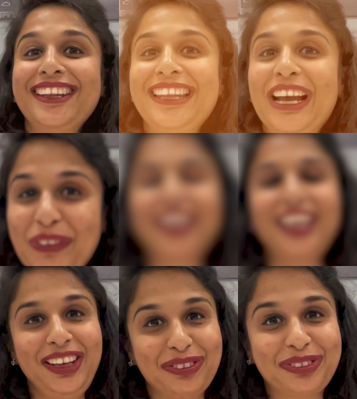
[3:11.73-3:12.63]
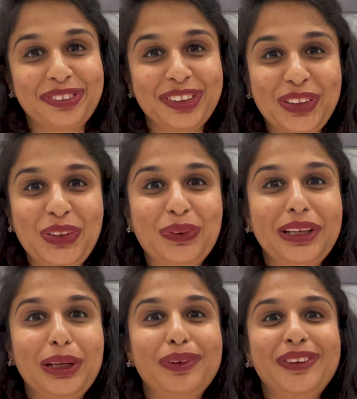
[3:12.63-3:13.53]
Now, if you are
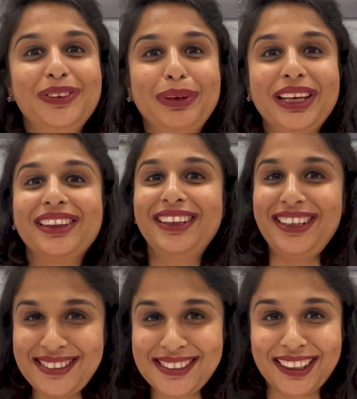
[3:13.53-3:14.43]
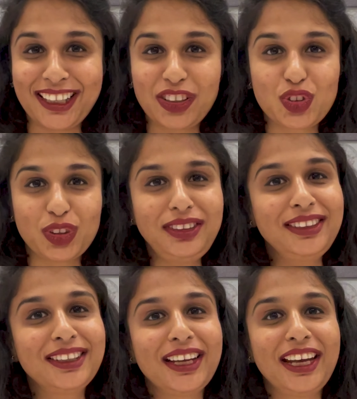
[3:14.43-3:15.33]
able to make this connection
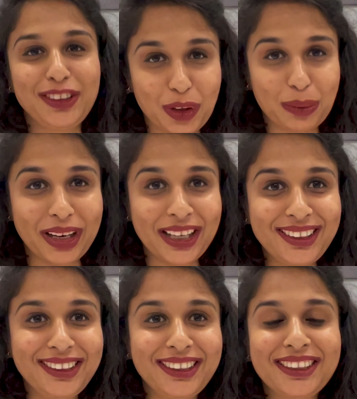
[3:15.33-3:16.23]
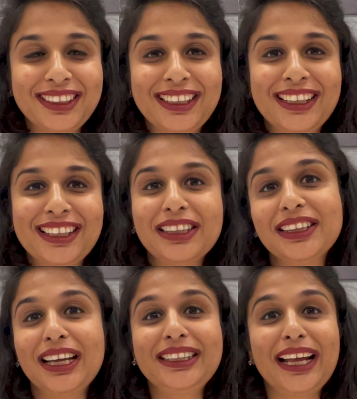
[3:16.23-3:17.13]
in your mind,
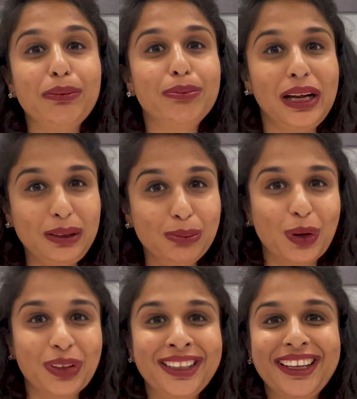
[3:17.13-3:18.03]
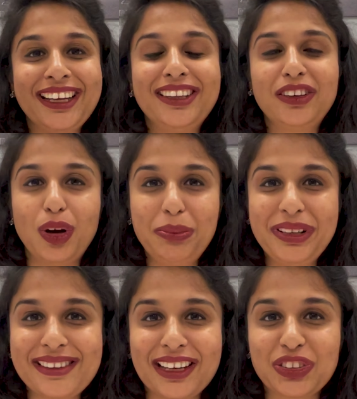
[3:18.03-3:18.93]
then type bulb on in the
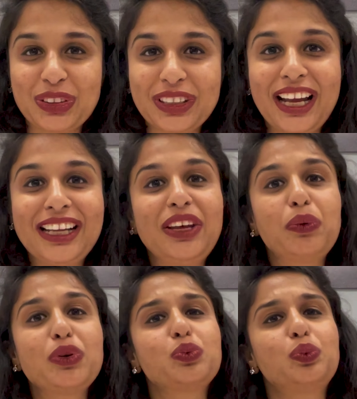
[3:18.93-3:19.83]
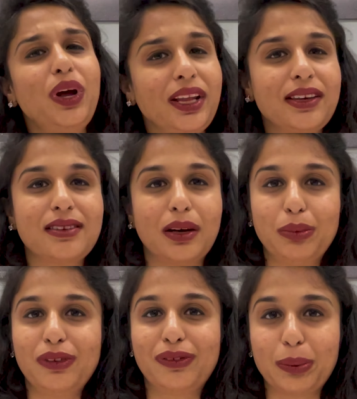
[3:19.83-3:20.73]
comment section and give us one
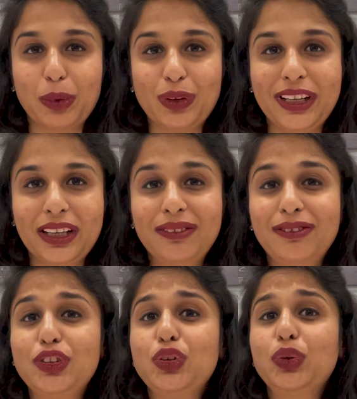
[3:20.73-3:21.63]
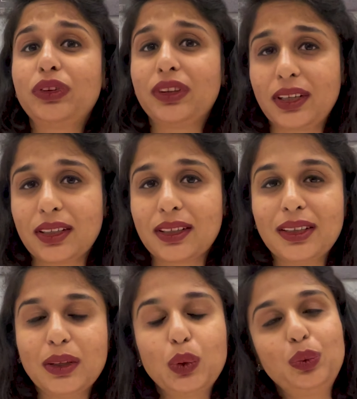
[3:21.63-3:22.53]
example from your day which you think
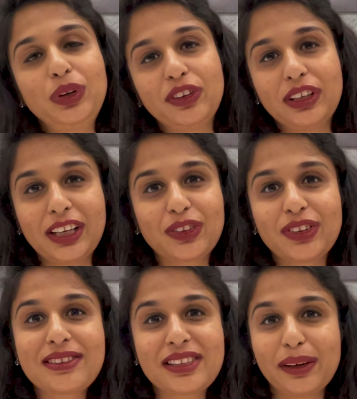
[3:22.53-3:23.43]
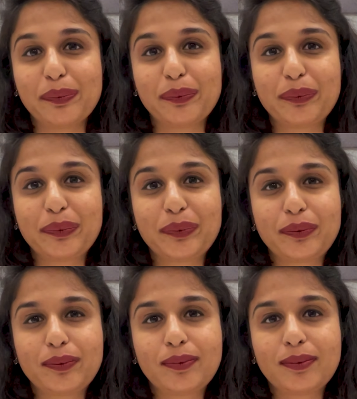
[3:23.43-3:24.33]
will relate to the same.
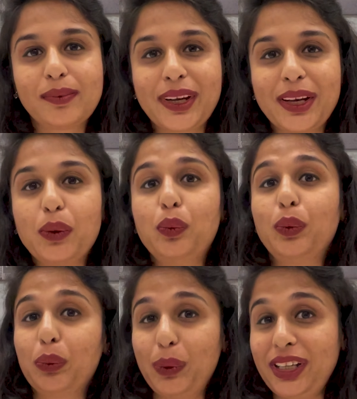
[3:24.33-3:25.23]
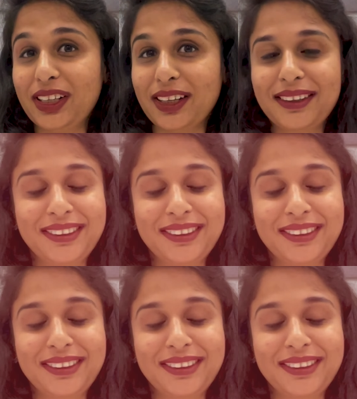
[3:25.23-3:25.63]
We're waiting.